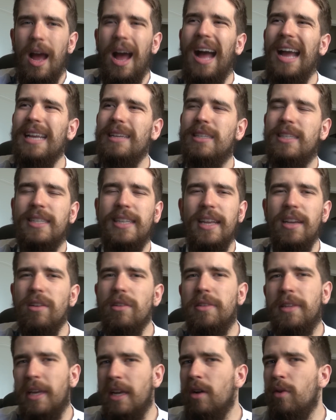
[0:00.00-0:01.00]
I still
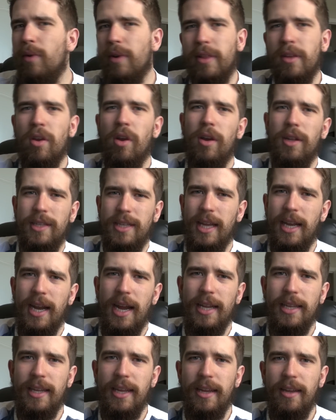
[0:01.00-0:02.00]
deal with Content
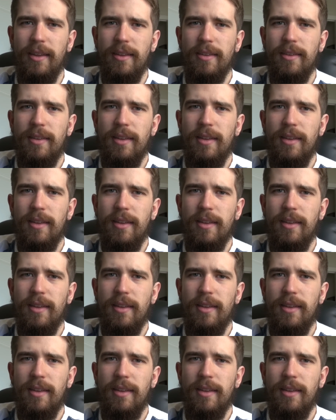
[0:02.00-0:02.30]
ID.